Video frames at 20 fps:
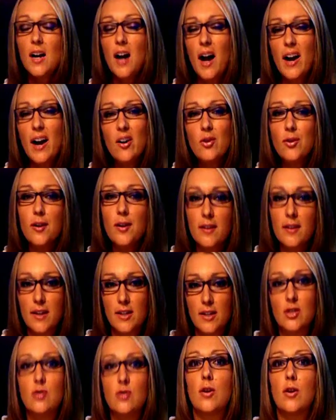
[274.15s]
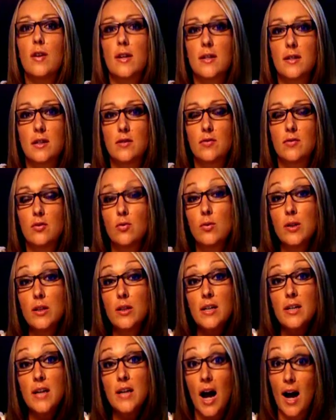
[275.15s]
I don't really like to do all that stuff.
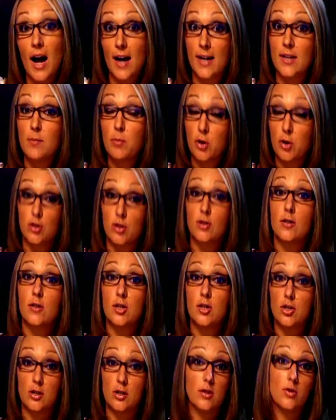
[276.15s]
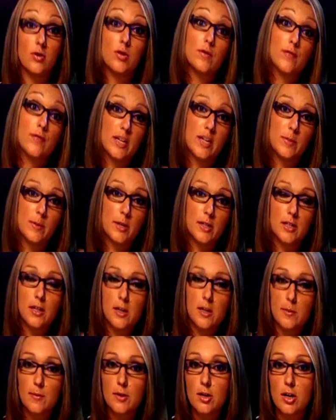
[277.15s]
Really, I personally just use Facebook to
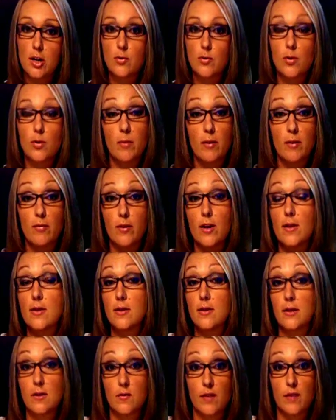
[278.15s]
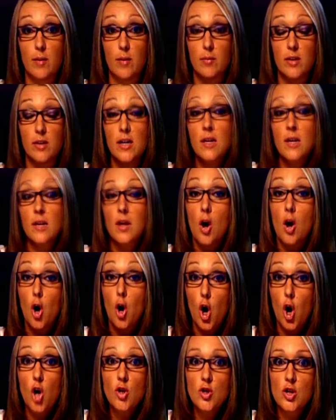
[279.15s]
keep in touch with my friends and family.
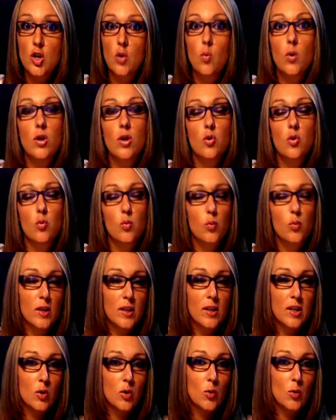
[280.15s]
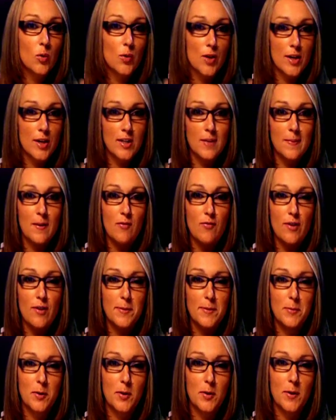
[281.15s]
Also, one of the really cool things about
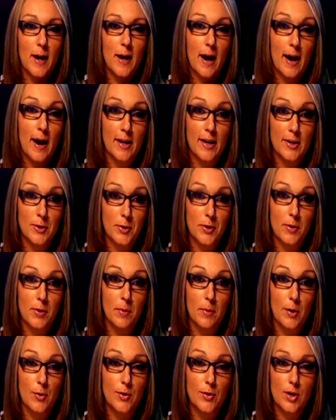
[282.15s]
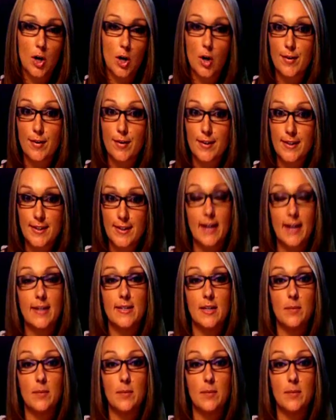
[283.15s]
Facebook that I enjoy the most are the status